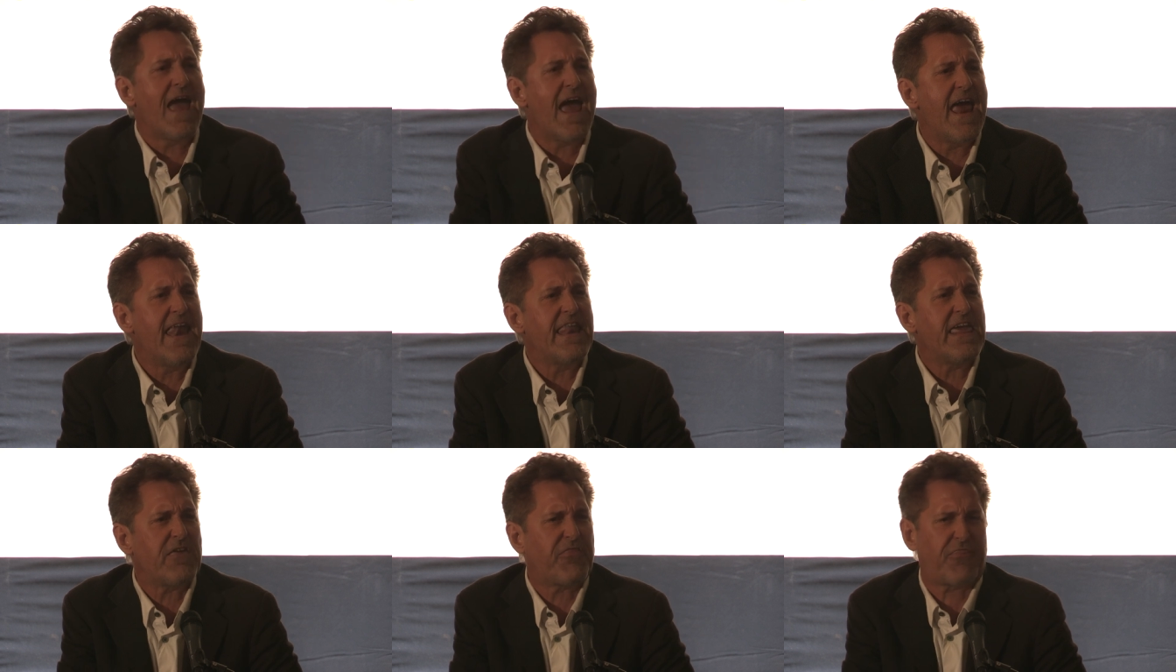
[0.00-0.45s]

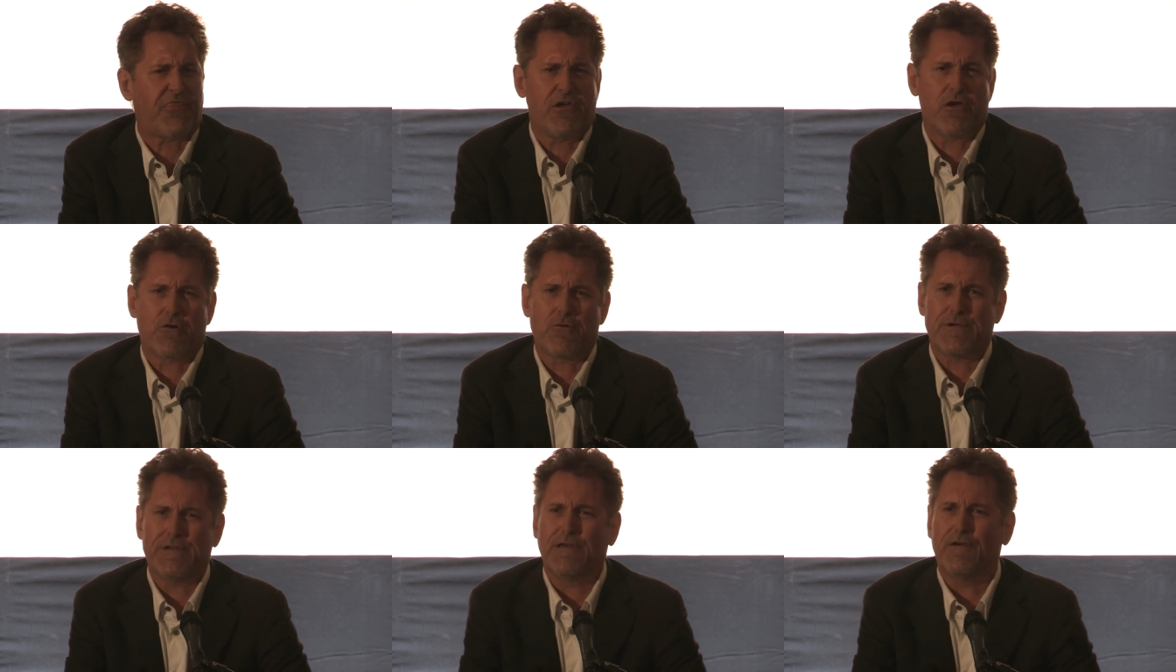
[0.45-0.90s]
any
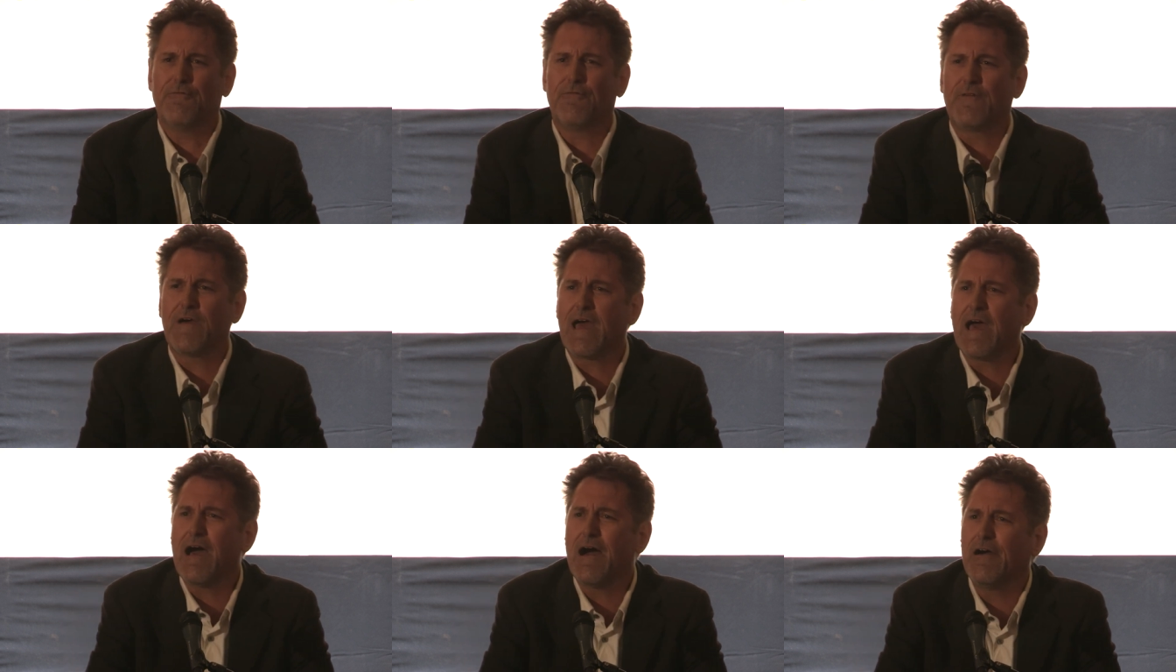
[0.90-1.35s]
theory of
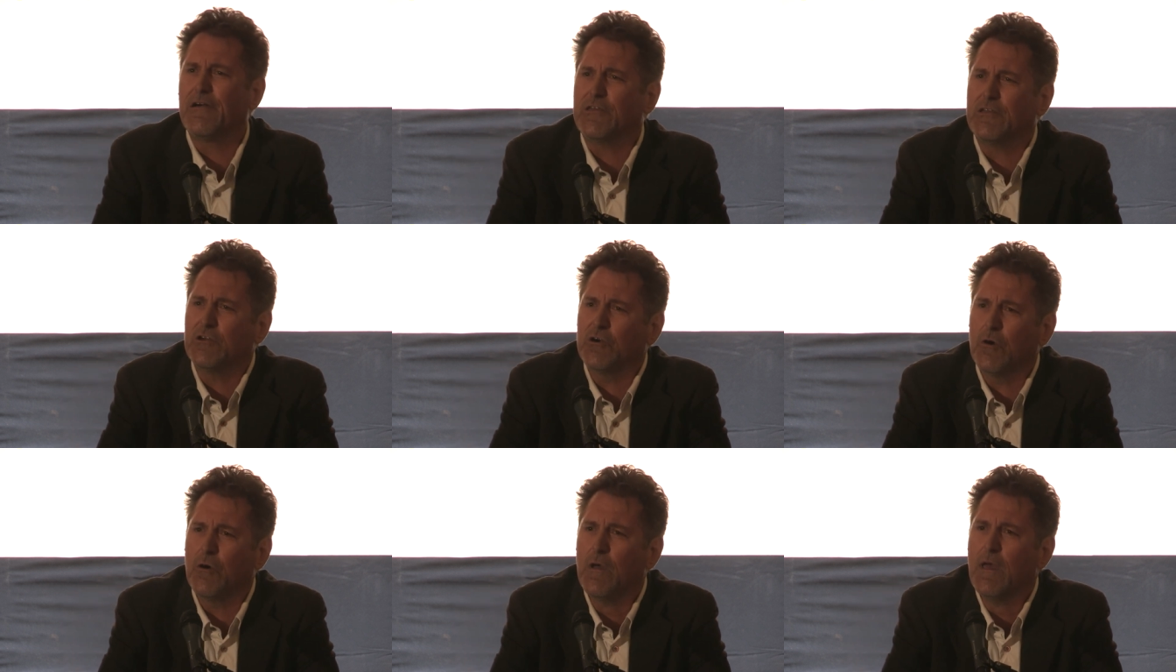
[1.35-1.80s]

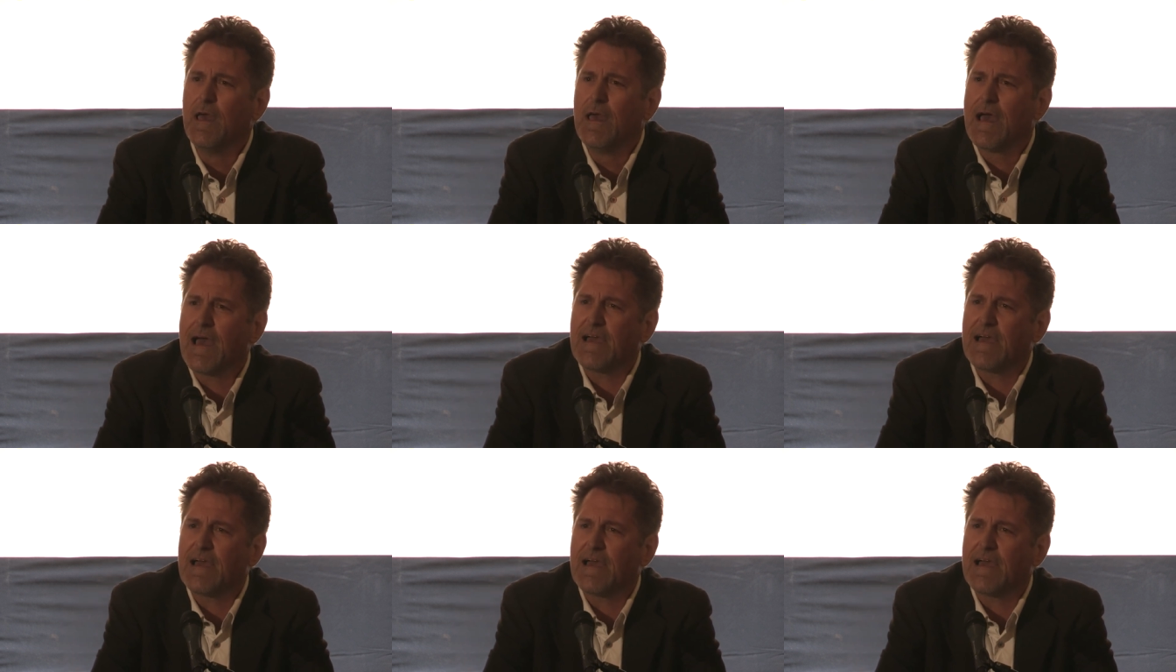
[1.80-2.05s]
value